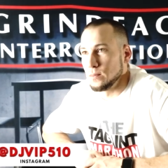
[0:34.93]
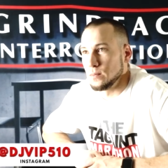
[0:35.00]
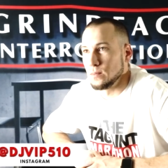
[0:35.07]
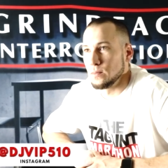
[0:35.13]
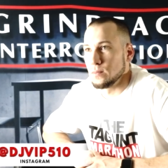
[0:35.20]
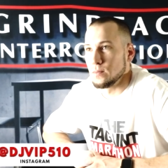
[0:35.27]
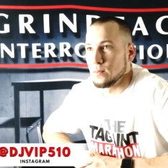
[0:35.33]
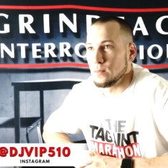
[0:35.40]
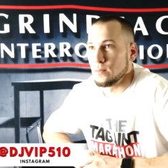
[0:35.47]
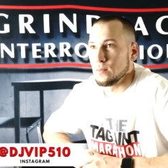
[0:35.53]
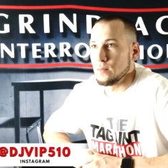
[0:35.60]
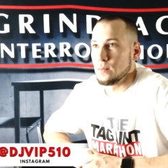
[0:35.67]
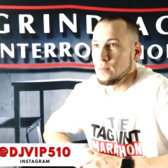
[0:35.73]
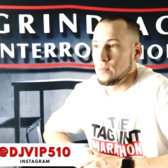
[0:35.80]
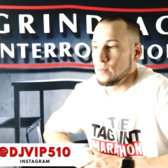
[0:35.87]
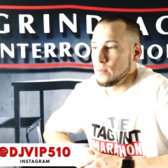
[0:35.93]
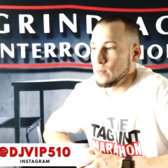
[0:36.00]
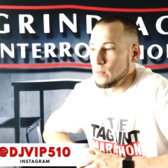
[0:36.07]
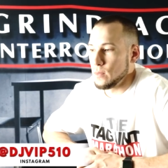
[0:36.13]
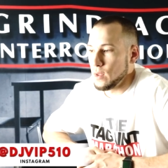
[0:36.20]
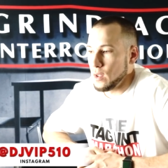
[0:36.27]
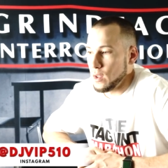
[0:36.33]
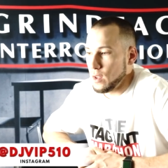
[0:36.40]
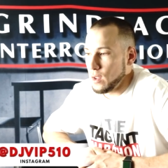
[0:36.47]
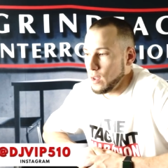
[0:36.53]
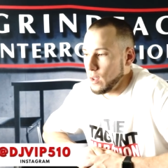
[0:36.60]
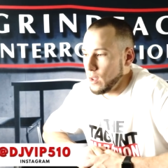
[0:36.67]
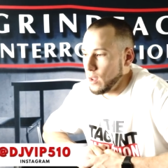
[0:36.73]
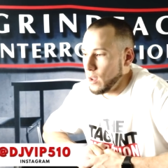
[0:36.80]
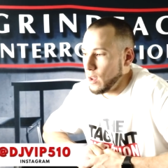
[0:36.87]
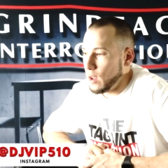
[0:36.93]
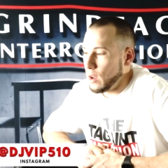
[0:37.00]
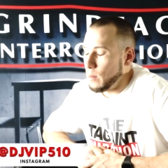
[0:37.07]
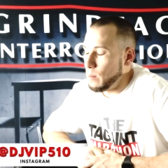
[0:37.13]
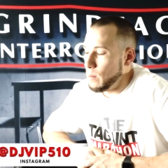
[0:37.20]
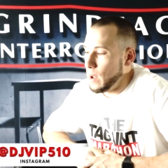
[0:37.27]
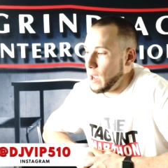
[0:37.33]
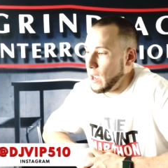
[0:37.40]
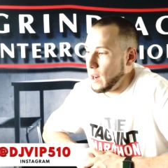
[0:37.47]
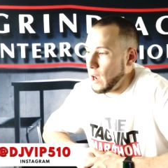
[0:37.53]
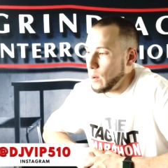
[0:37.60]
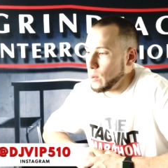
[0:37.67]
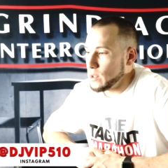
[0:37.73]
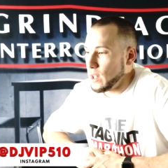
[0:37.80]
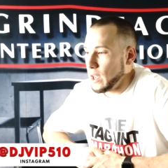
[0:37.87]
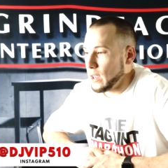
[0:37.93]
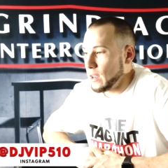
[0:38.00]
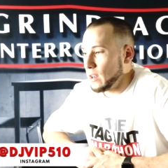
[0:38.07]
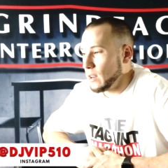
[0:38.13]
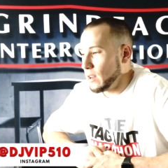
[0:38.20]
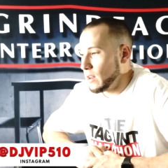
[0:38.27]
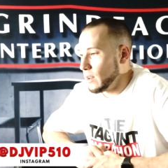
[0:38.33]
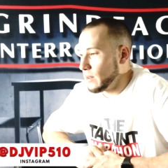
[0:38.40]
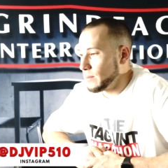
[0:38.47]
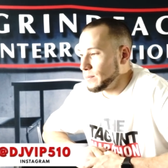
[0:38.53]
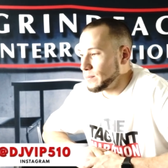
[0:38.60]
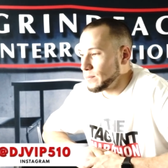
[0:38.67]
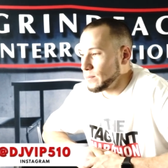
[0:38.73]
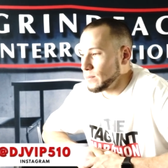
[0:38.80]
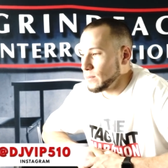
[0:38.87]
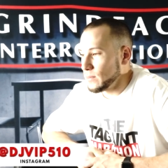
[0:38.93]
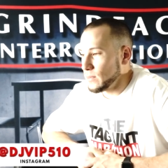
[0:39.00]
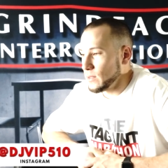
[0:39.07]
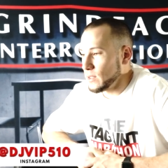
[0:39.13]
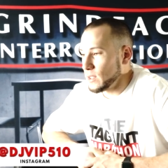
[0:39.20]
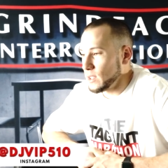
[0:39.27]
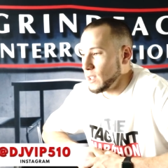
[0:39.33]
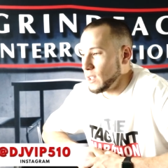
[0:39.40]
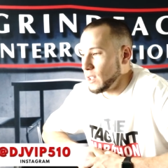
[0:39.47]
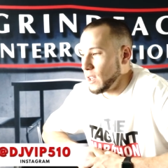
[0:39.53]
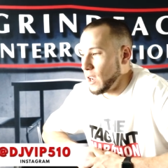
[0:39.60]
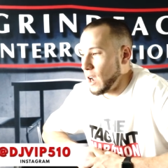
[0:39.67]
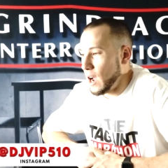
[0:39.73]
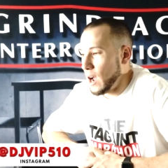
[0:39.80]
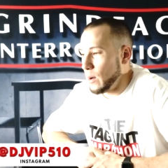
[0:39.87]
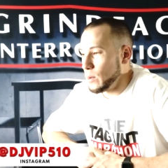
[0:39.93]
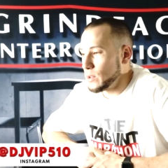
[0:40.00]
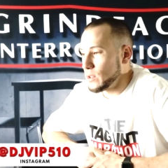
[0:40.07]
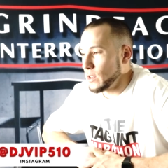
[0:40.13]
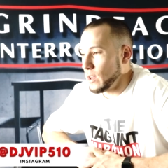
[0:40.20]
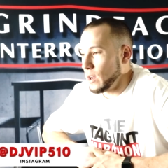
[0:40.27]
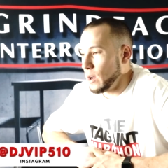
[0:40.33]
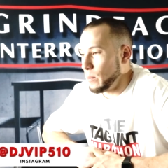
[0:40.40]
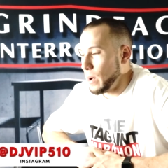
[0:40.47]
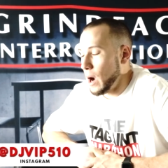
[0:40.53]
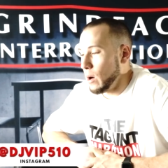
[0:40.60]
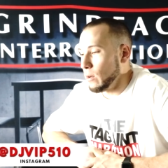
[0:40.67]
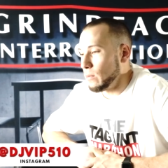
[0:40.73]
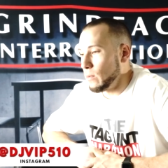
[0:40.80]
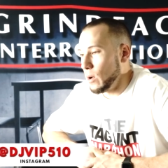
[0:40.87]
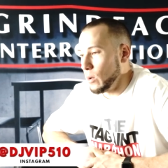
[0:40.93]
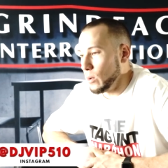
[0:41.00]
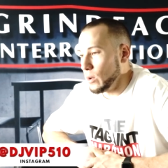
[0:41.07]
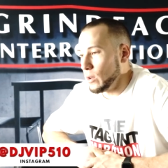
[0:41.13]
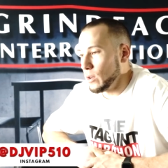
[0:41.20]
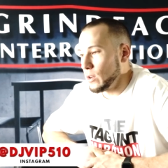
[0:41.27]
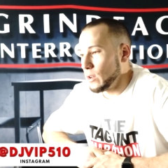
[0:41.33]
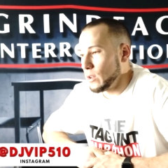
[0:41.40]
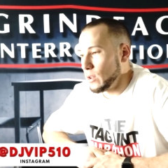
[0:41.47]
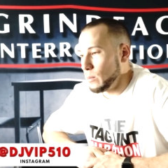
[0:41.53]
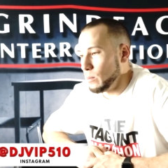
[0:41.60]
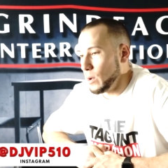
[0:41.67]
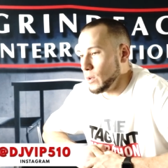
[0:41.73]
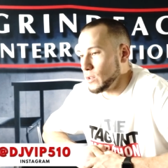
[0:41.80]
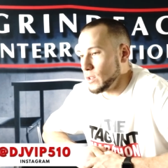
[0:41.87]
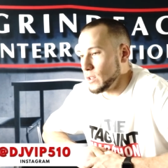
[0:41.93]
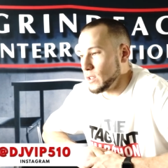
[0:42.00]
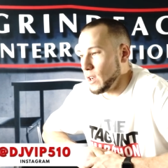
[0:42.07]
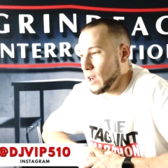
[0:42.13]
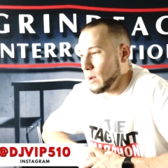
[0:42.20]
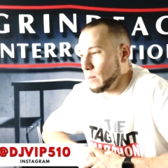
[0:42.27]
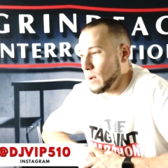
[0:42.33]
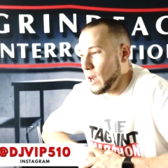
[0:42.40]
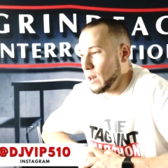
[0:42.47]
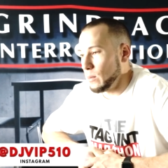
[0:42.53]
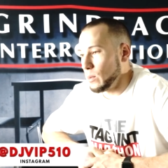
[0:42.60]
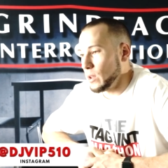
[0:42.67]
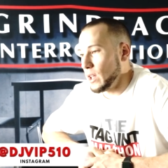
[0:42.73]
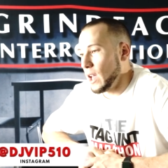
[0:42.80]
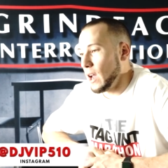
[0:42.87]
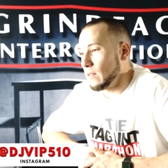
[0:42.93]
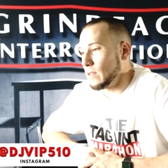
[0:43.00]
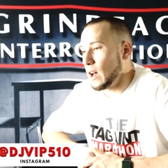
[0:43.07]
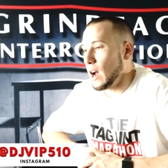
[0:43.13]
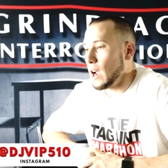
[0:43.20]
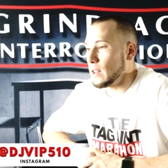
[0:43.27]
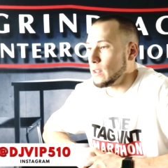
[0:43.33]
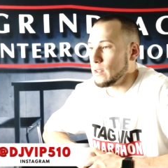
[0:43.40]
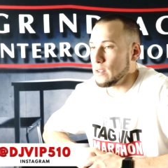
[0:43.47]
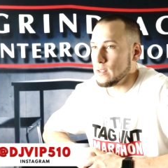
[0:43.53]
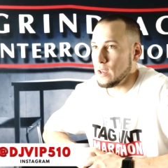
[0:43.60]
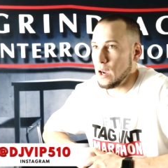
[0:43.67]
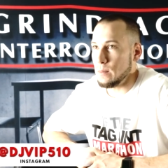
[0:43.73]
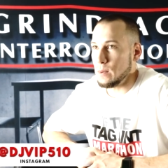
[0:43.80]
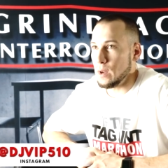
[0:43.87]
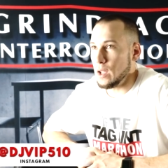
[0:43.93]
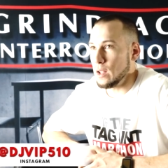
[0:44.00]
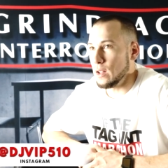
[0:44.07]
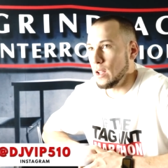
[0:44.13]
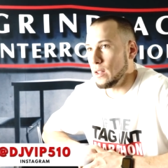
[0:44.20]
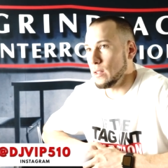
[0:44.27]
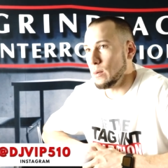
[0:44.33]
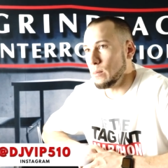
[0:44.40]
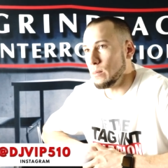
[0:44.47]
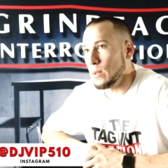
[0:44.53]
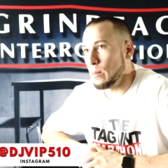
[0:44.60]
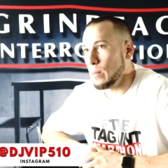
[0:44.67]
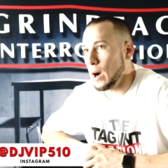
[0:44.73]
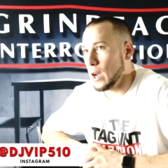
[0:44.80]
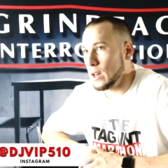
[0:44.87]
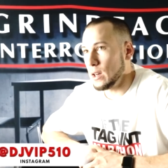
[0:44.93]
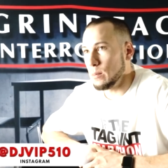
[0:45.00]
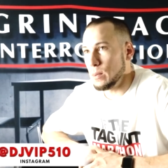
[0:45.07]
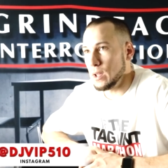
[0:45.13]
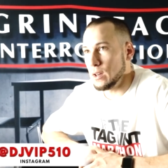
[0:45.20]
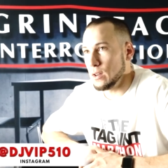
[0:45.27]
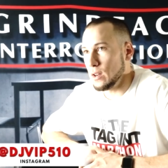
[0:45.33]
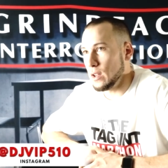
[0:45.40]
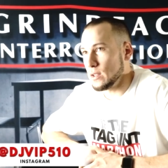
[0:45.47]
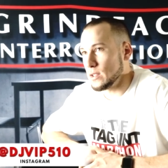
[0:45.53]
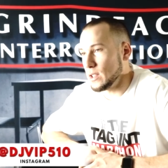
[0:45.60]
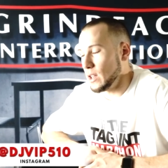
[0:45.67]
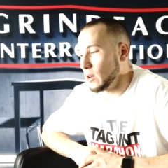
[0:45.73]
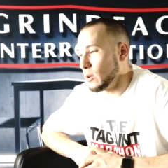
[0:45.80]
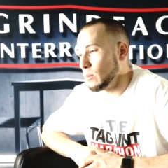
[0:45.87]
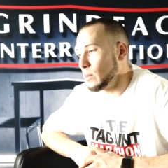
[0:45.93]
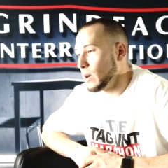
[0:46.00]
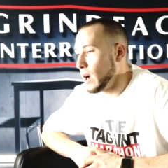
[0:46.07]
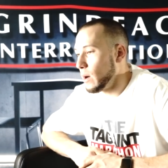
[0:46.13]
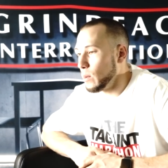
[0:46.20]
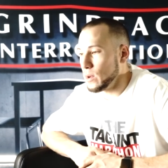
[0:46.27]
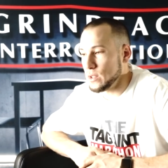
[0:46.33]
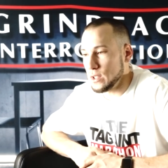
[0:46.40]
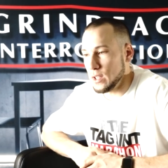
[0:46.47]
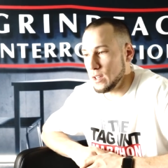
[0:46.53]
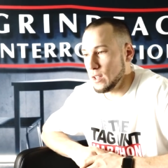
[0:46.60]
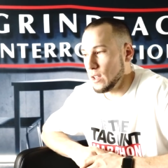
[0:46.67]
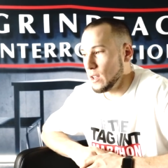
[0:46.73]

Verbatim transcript: you had skill. What position you play? Man, I was like a, I was a power forward most of the time. I didn't really have the height at the time and, and the, the body to be a center, but I wasn't